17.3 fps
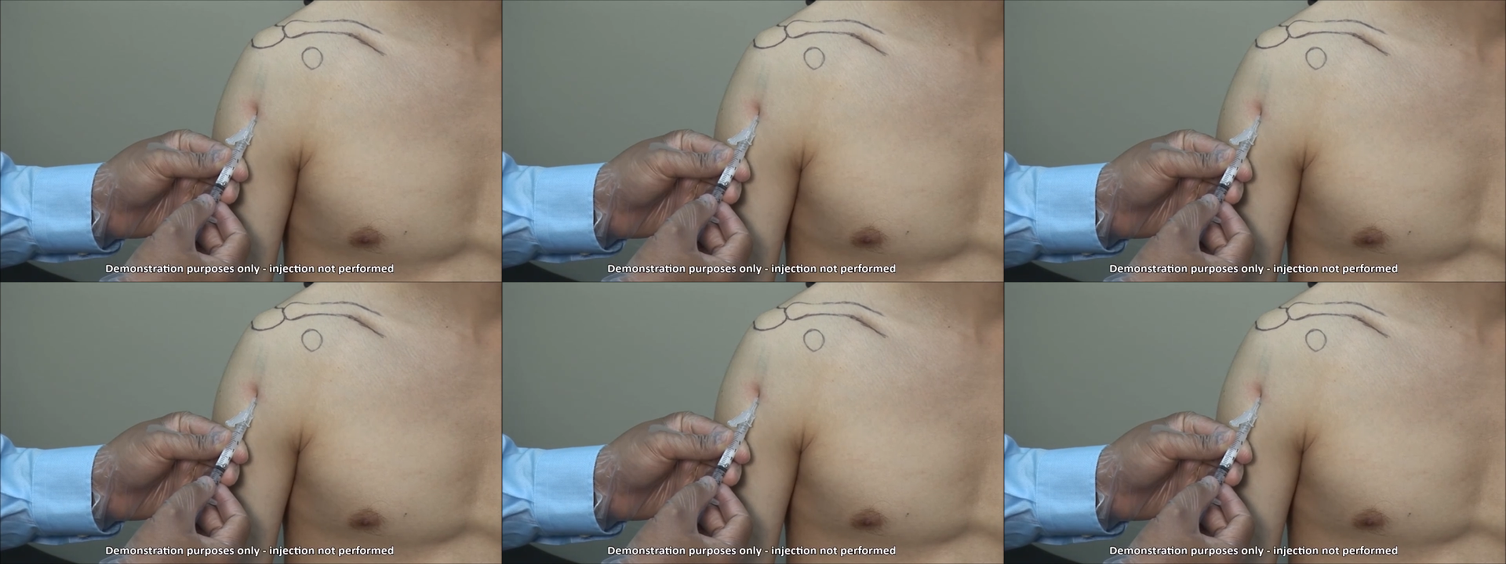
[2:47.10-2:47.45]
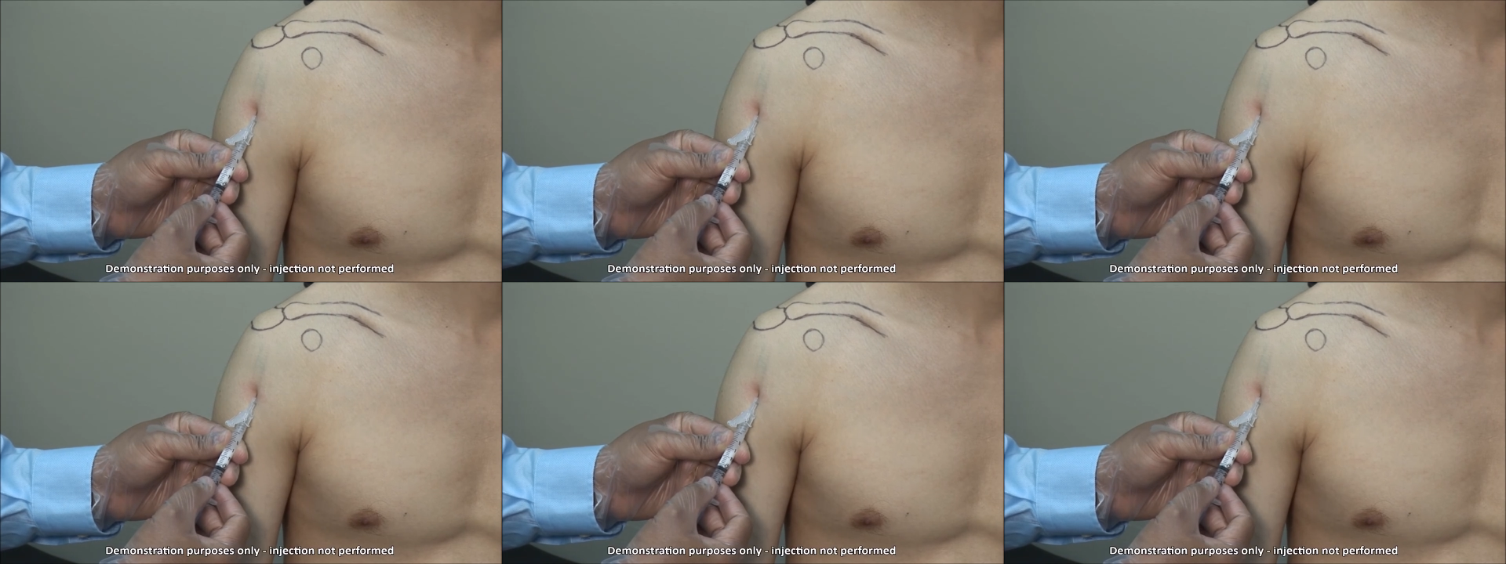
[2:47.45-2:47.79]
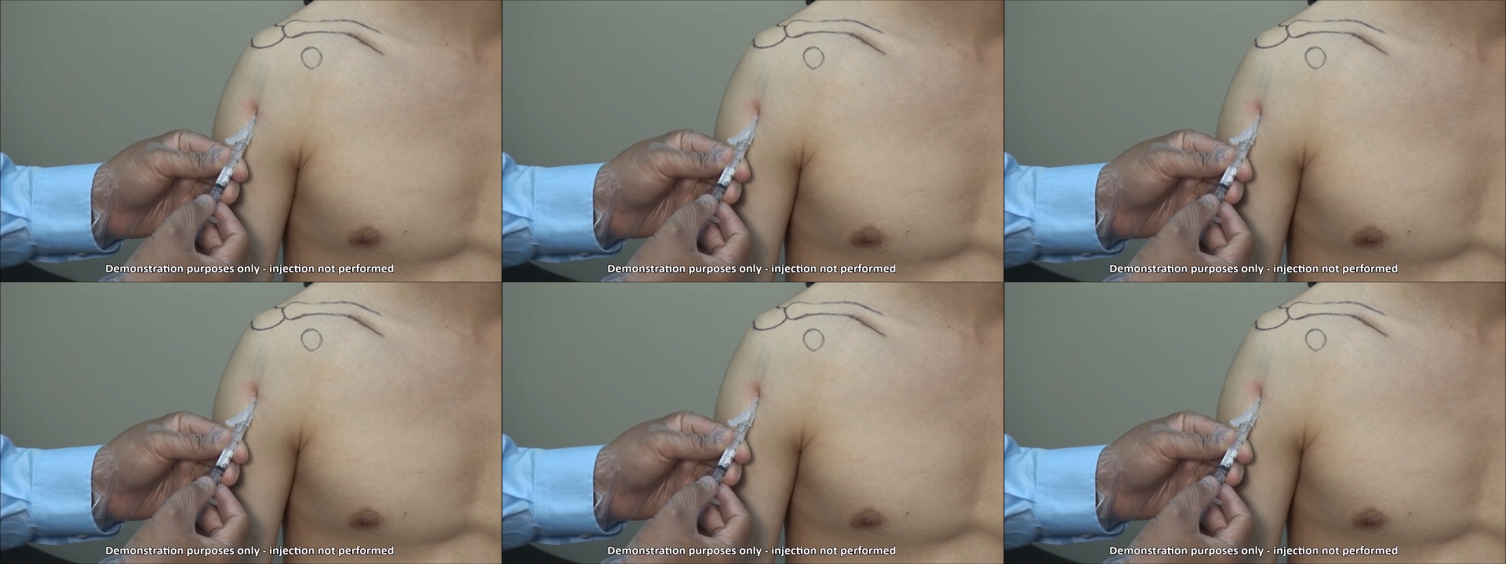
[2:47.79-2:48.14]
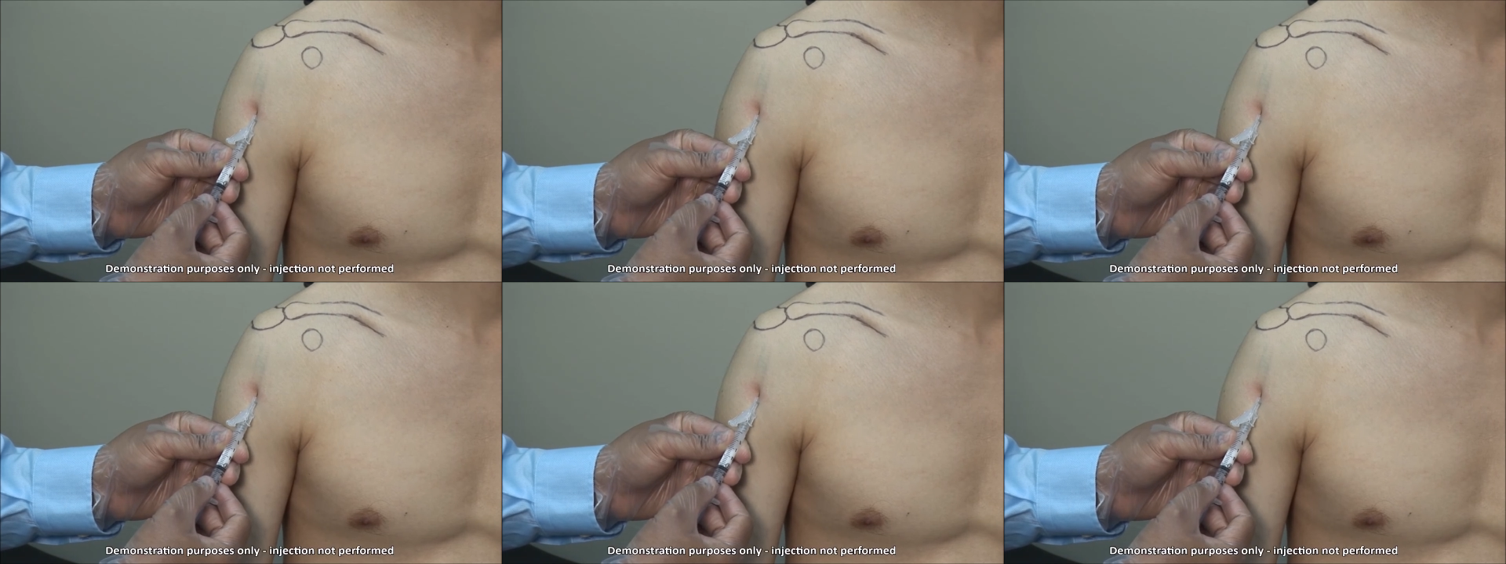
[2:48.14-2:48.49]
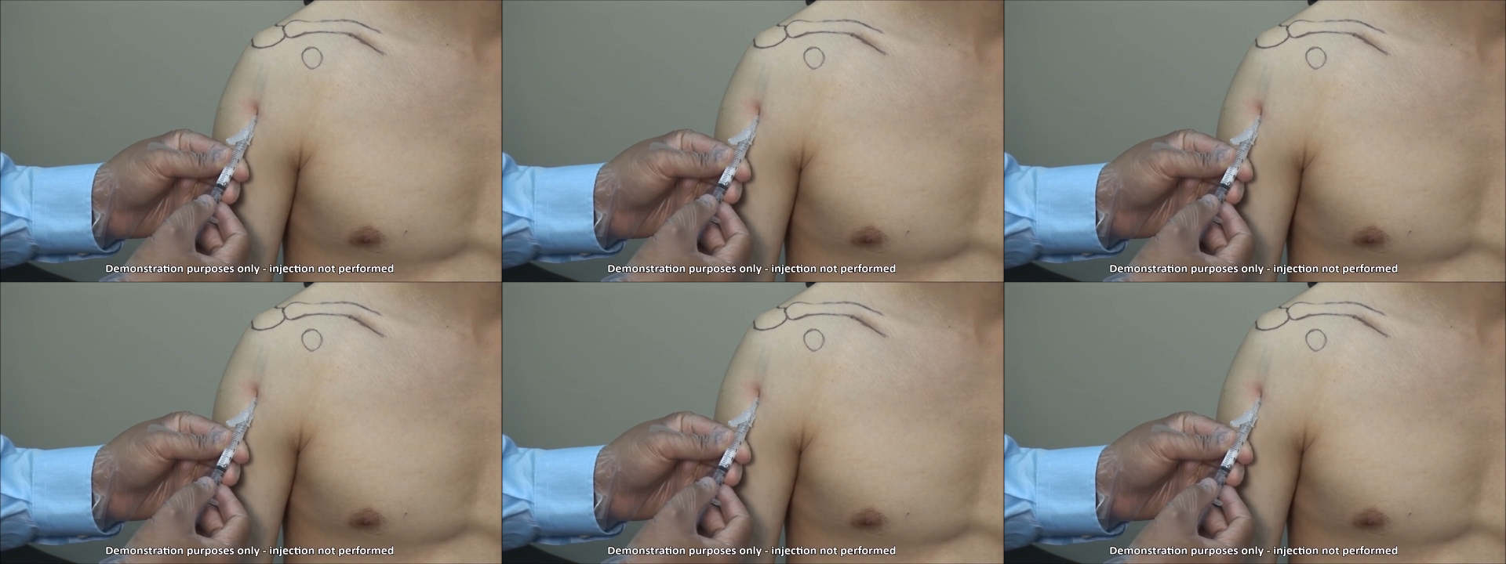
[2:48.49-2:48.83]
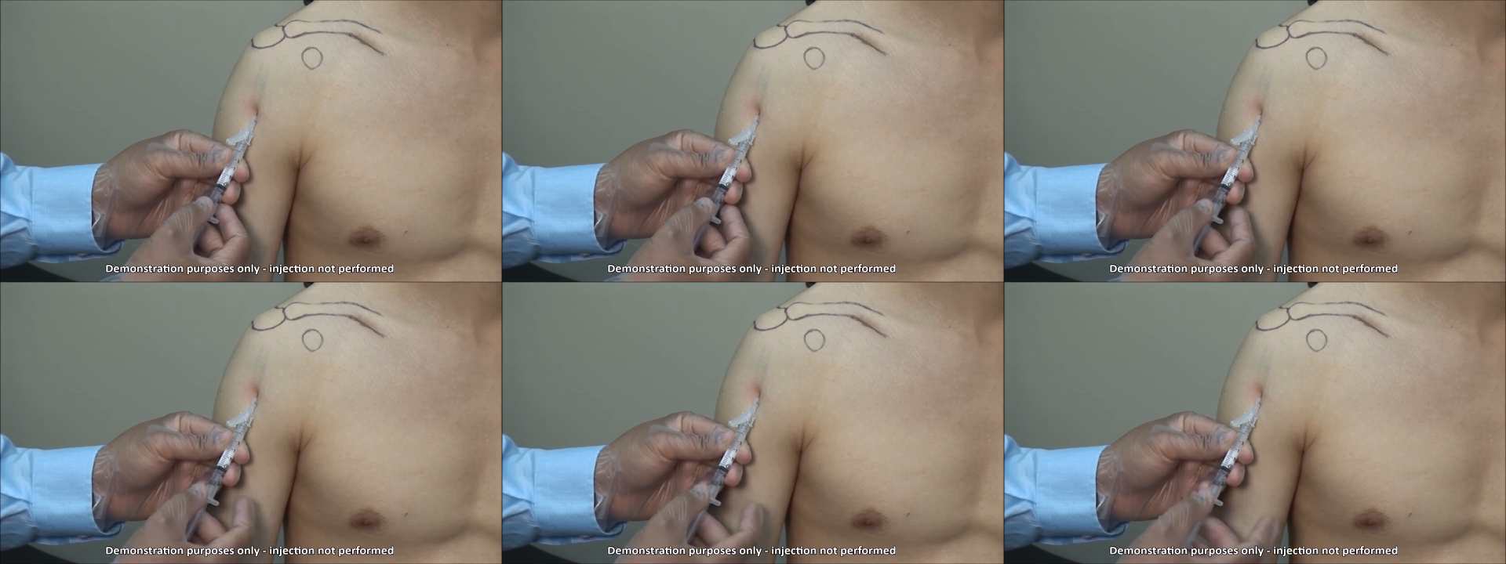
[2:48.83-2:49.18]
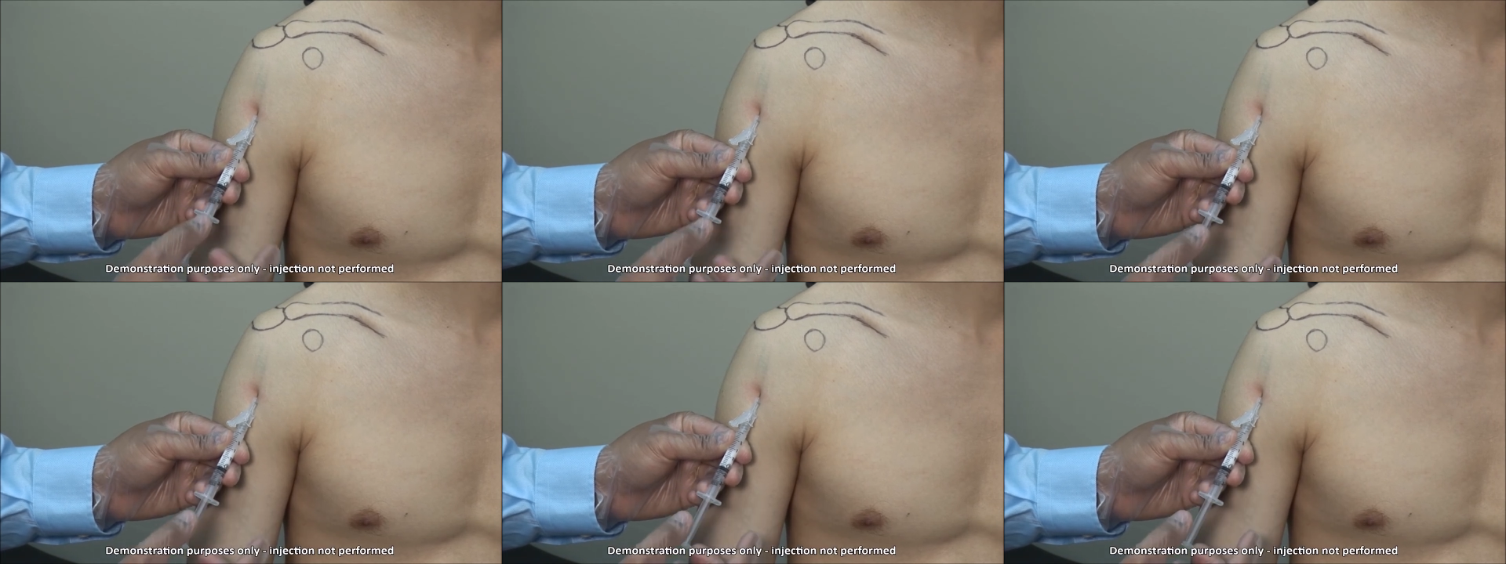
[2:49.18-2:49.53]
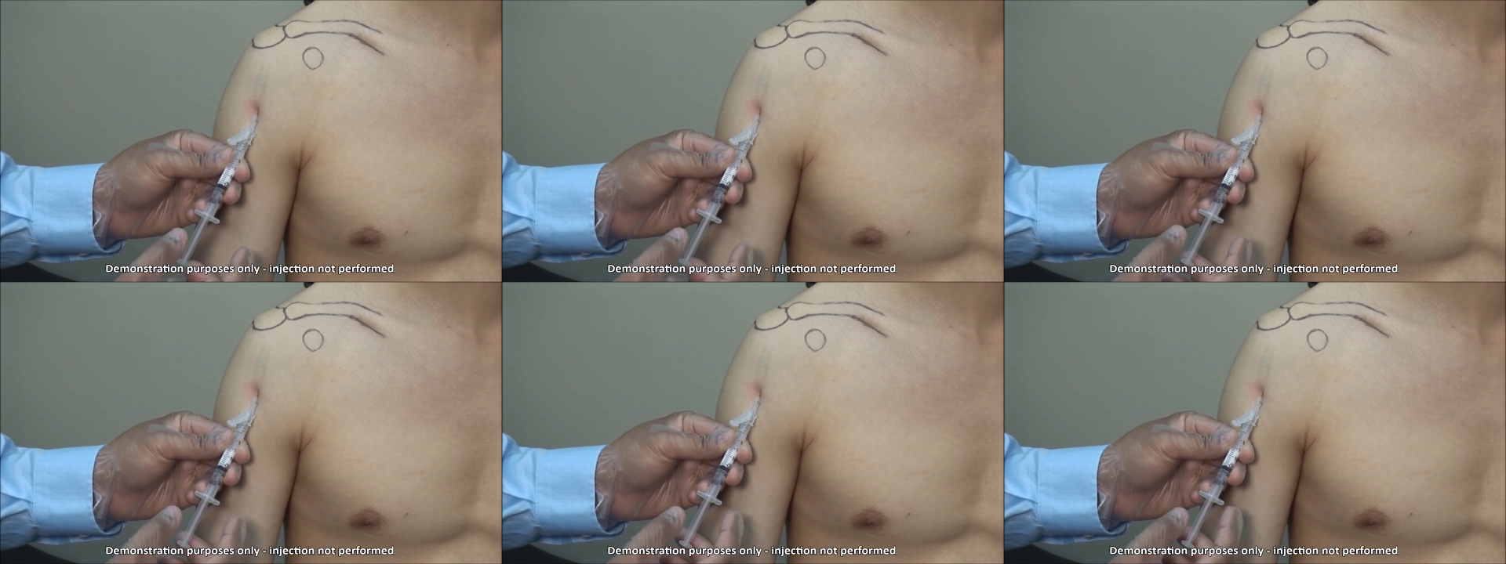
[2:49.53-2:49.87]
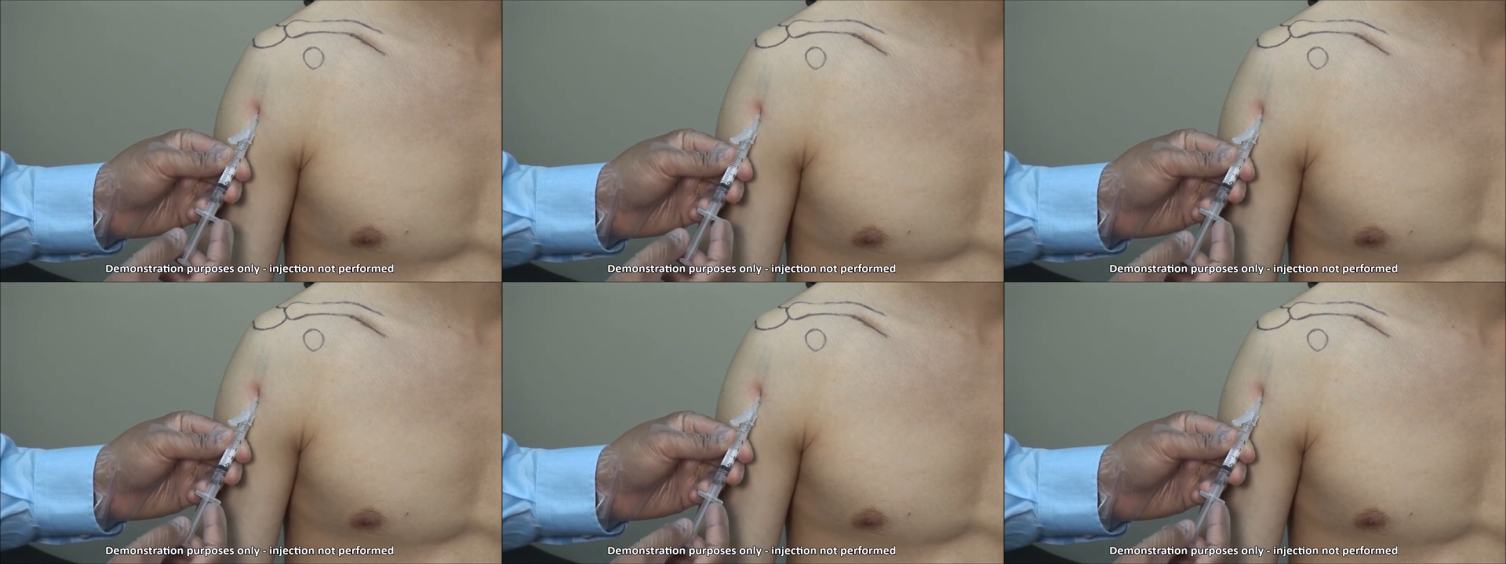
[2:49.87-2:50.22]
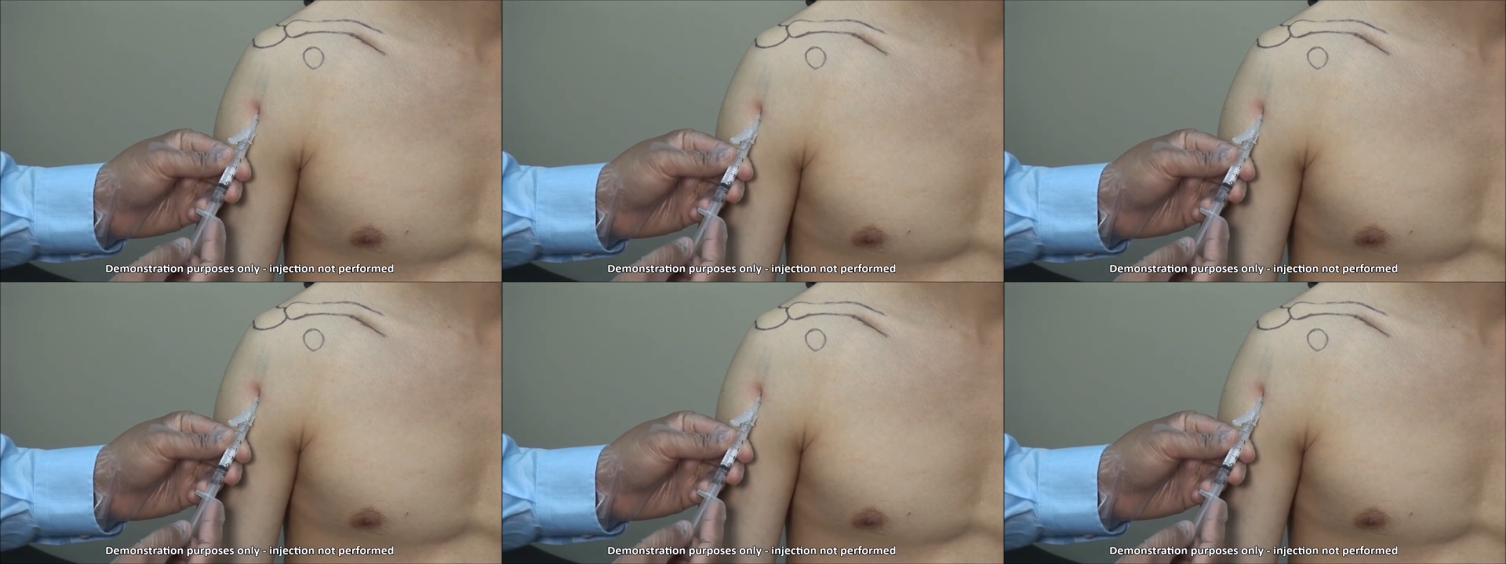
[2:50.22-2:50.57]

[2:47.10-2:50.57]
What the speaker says: (no speaker visible)